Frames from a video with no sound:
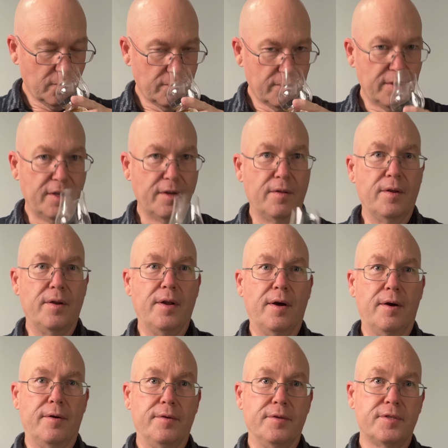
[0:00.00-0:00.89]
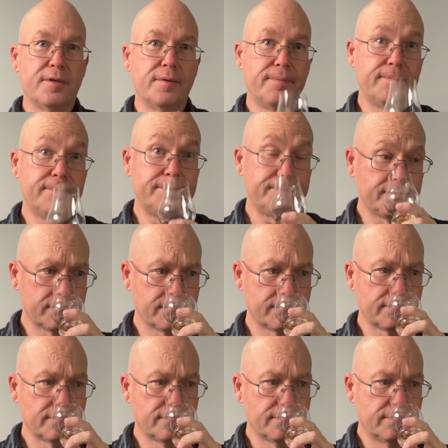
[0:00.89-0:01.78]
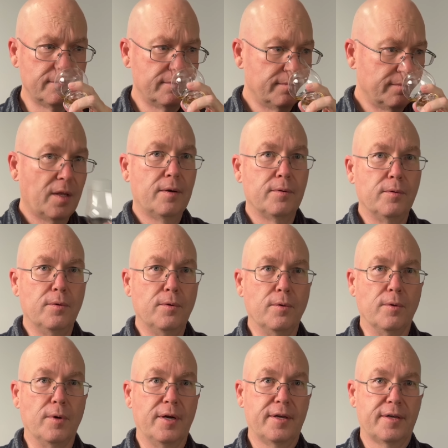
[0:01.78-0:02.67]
Let me get on the nose. Ooh,